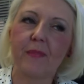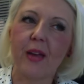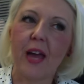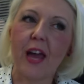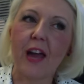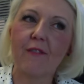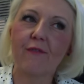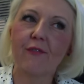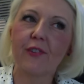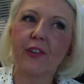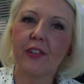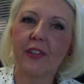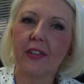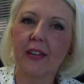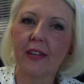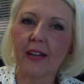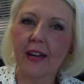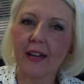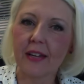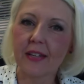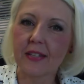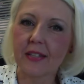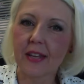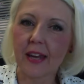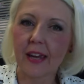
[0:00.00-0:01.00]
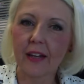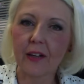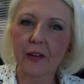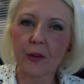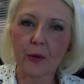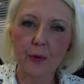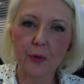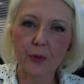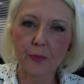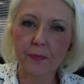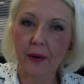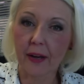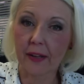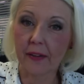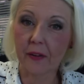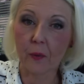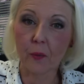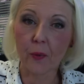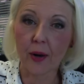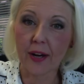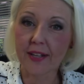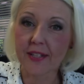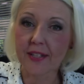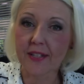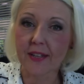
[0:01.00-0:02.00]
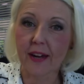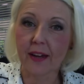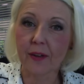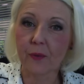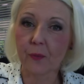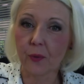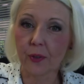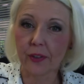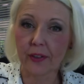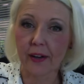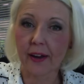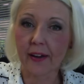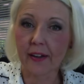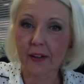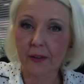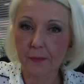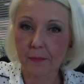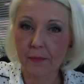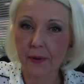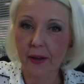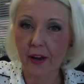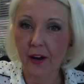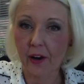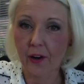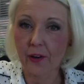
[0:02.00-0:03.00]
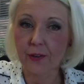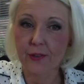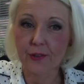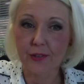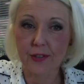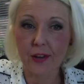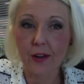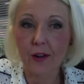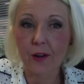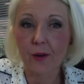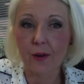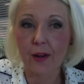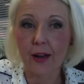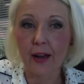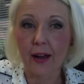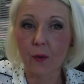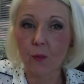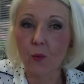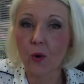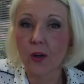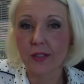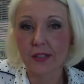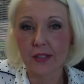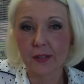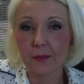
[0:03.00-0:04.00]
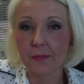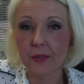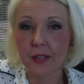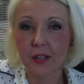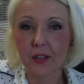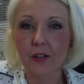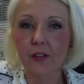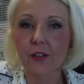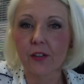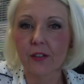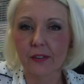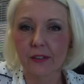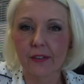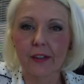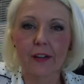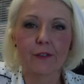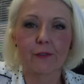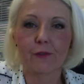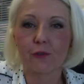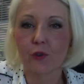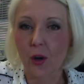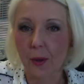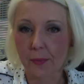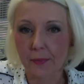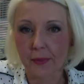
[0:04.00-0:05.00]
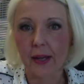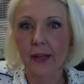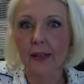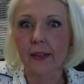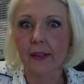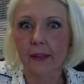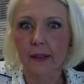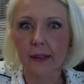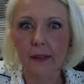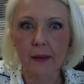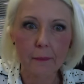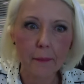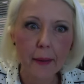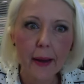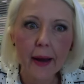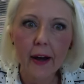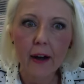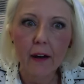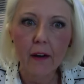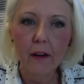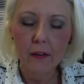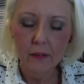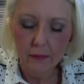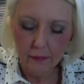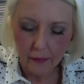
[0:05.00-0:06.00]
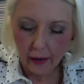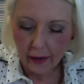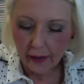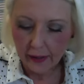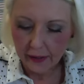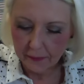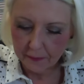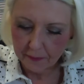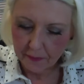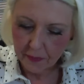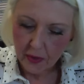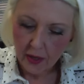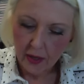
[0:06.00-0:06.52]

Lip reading: Everything I say goes by the wayside when I compare. So I want to be heard, therefore I'm not going to compare, right?